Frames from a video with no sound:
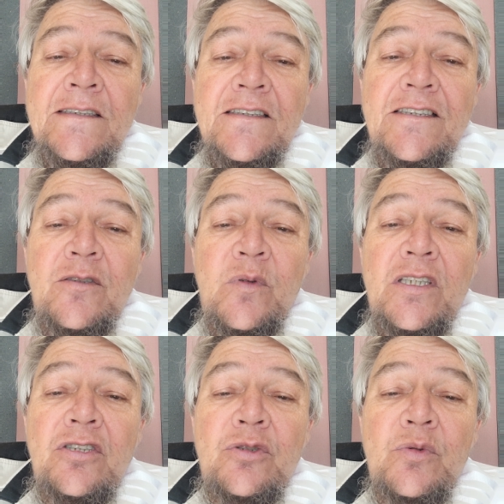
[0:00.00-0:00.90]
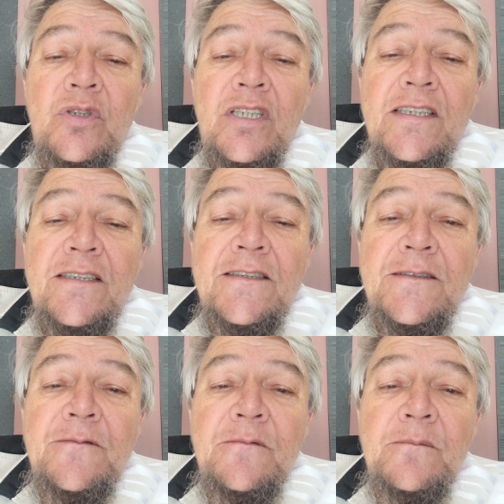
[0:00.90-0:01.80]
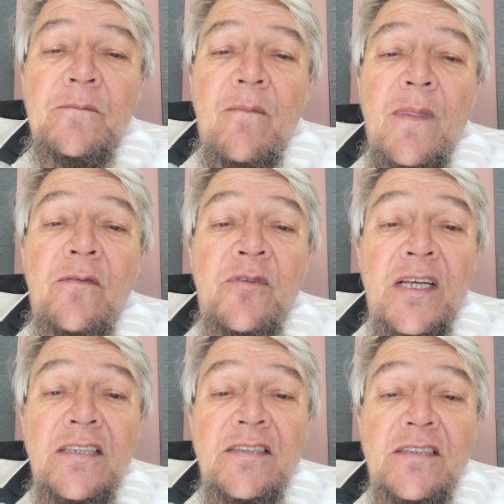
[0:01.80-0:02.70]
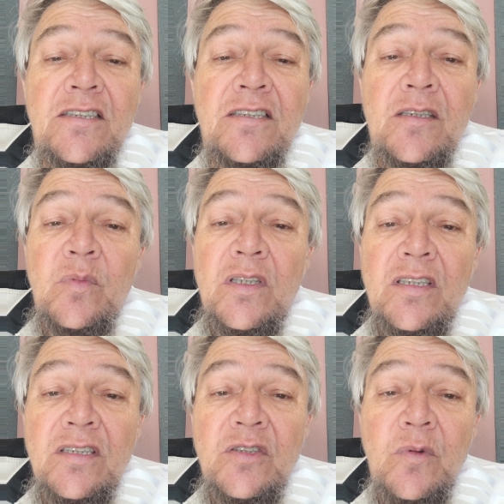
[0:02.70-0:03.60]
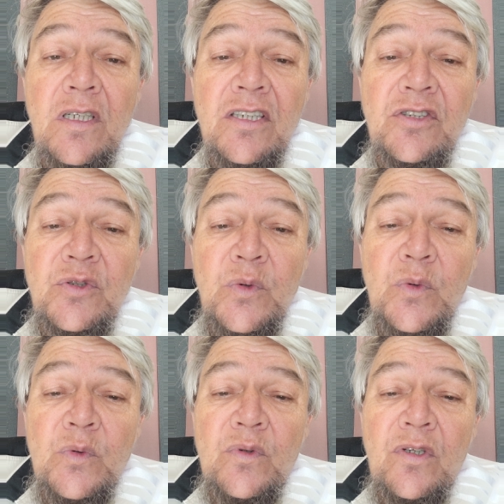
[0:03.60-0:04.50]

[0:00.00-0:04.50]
She went to her friends and she said, but this is what I saw.